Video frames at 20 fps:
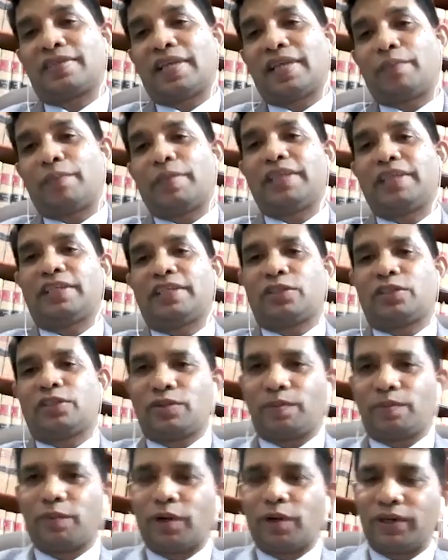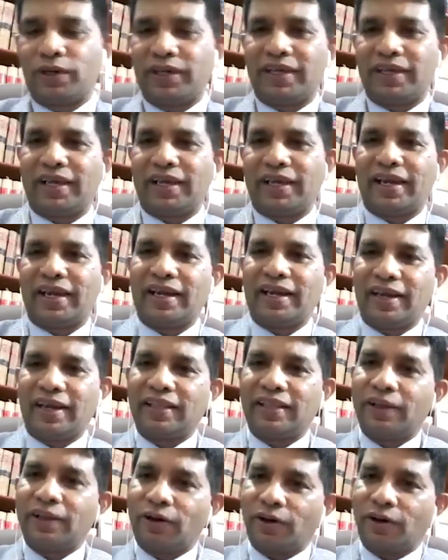damage to the body and
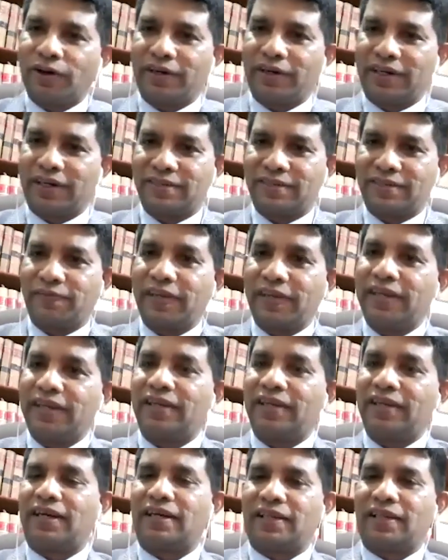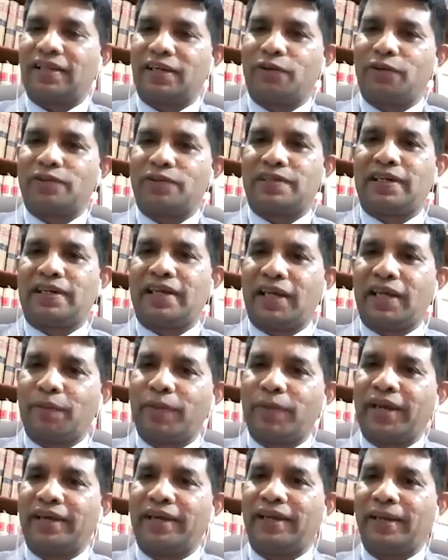other organs when it continuously day
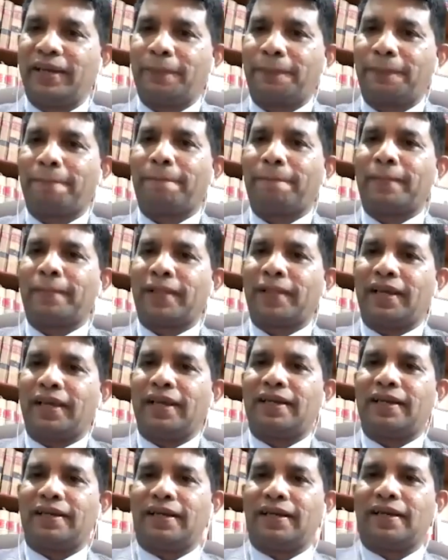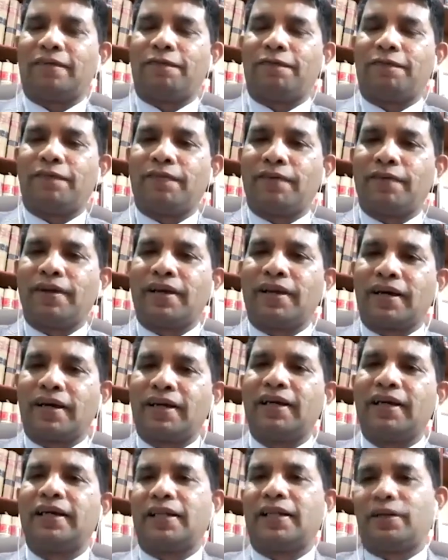by day it
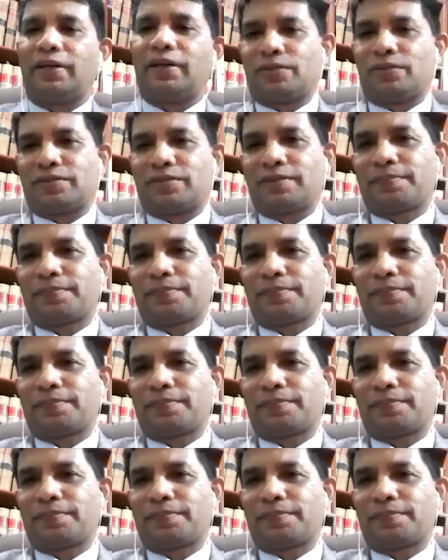continues.